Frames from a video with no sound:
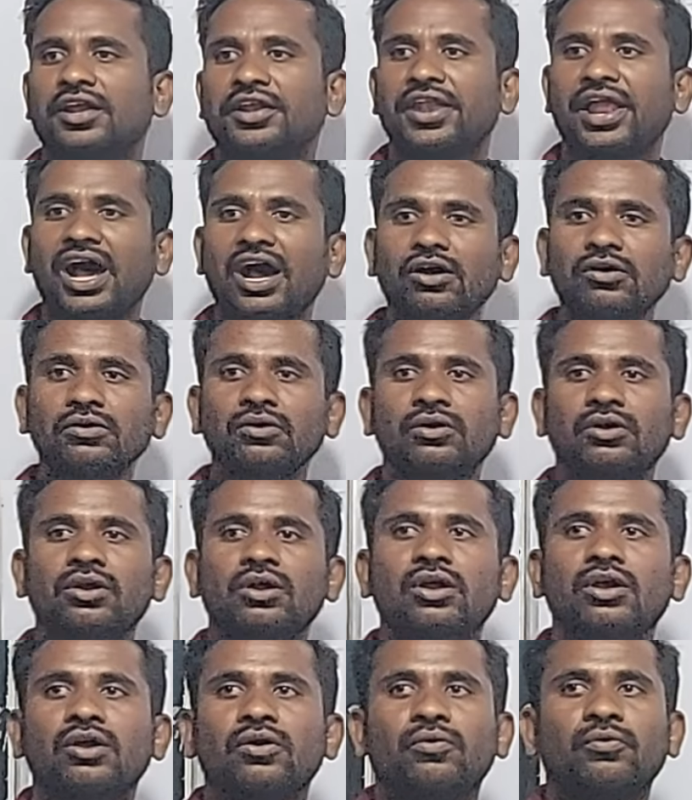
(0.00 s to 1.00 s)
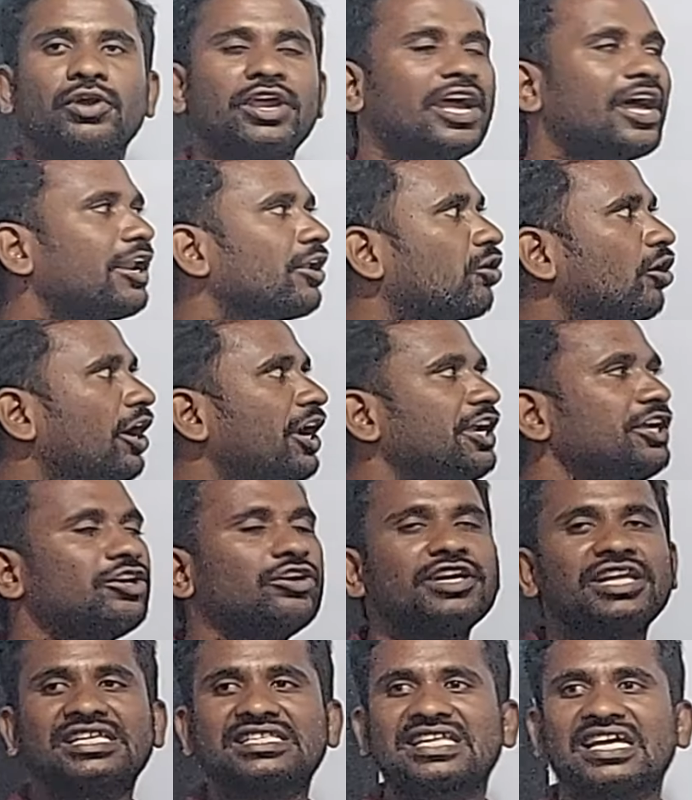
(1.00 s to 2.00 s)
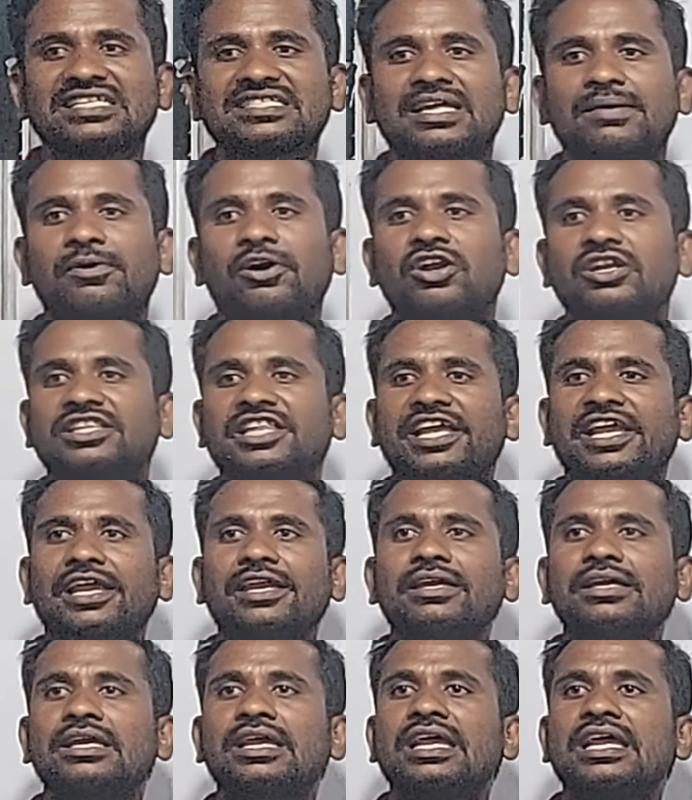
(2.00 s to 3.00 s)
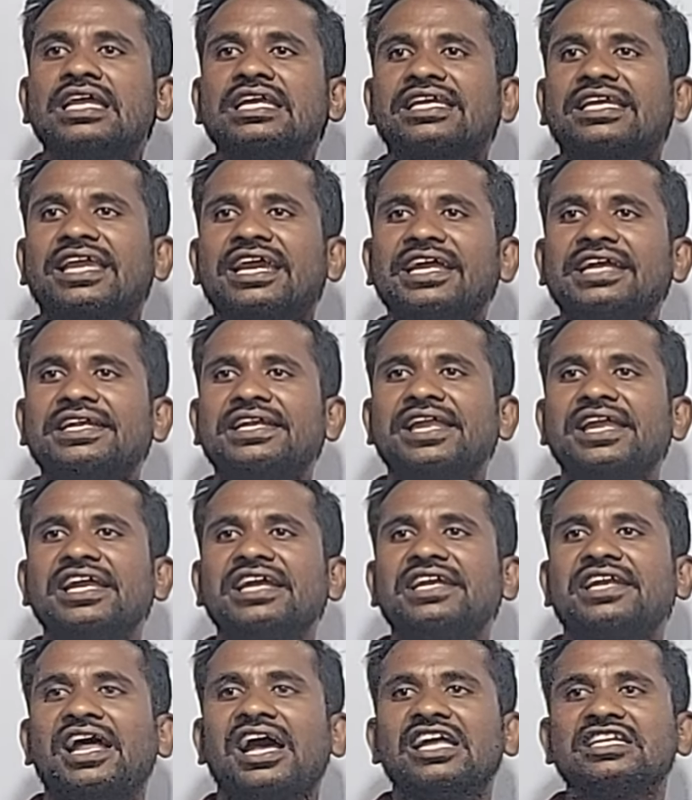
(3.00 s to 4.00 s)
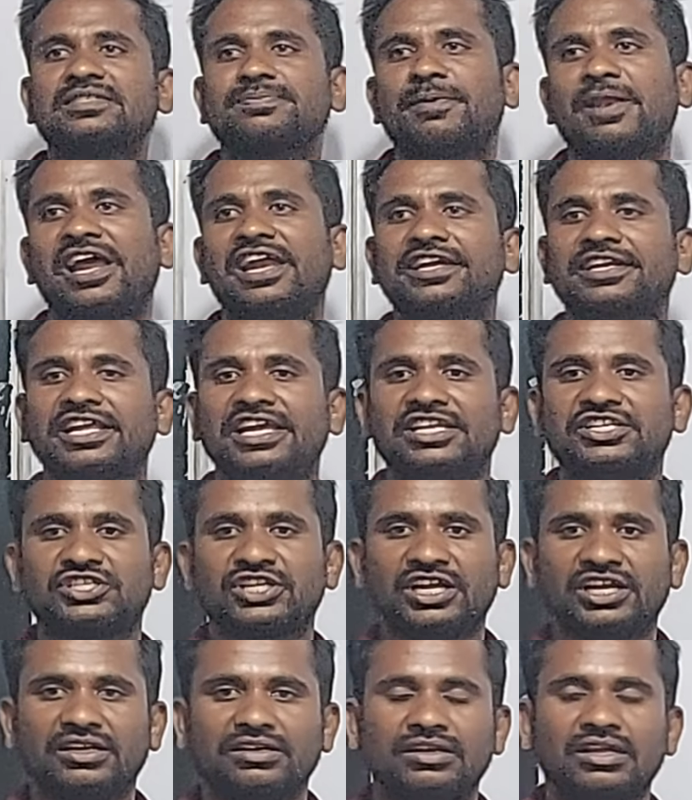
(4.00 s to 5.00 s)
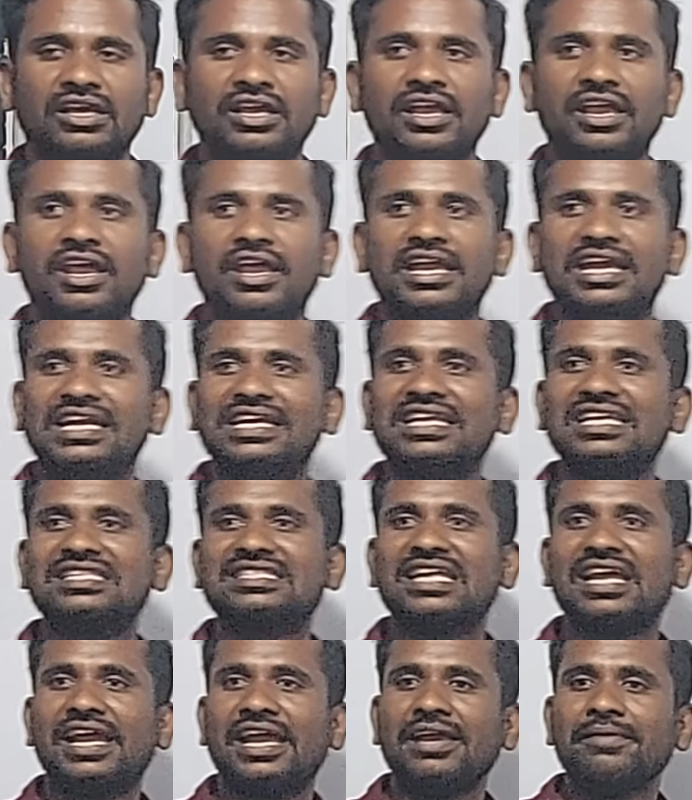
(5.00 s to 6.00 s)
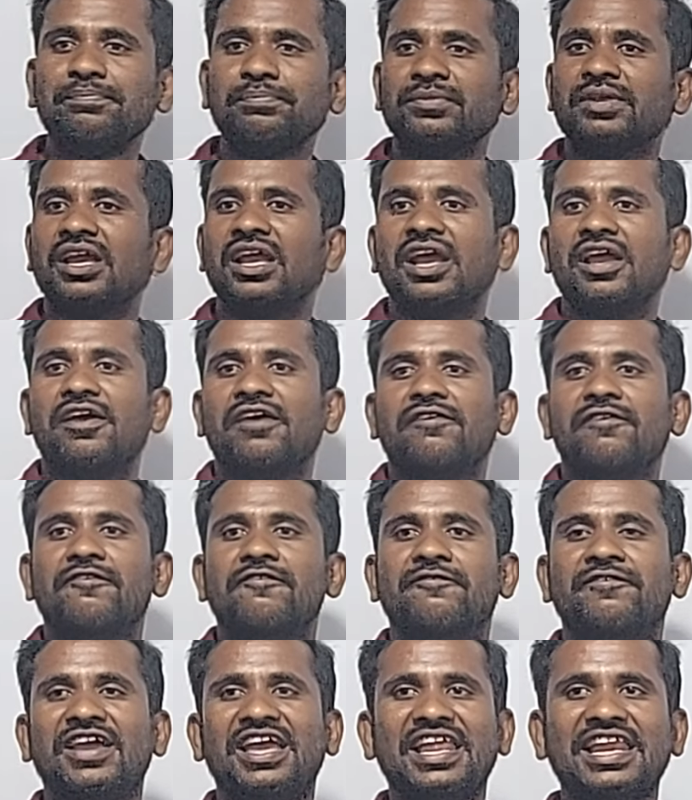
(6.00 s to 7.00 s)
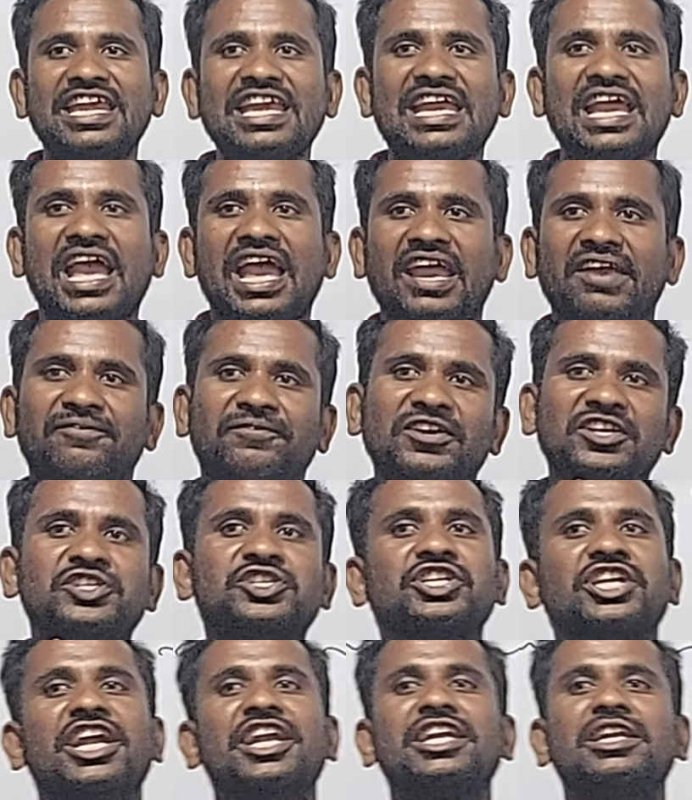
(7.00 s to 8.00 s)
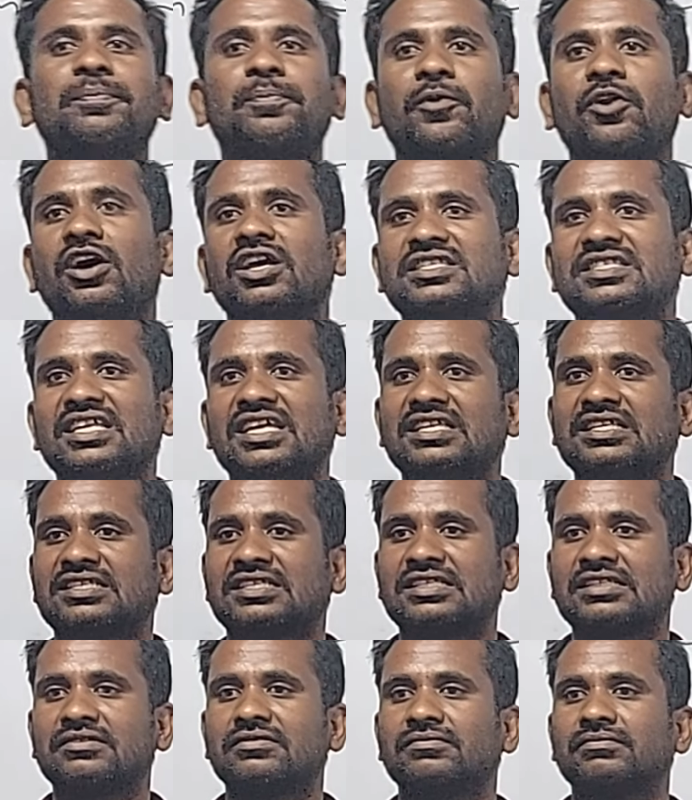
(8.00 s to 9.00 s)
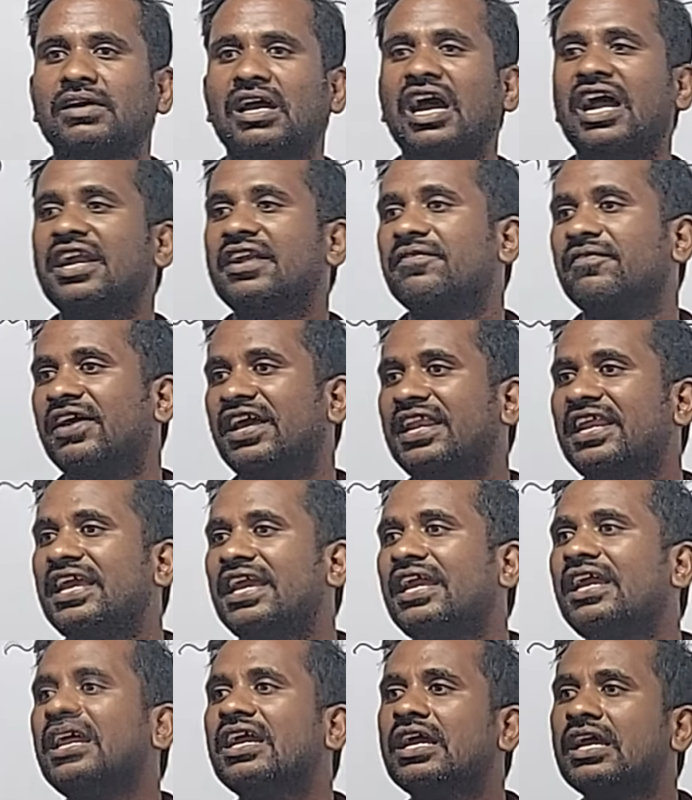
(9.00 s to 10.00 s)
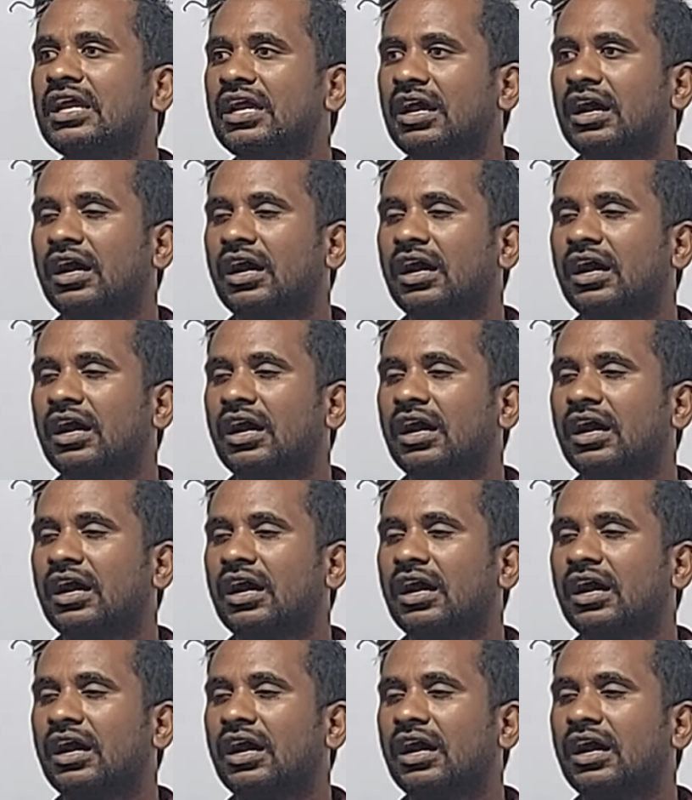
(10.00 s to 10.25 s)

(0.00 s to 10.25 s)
Now we are going to discuss about the kidney transplantation. It is a very efficient process and very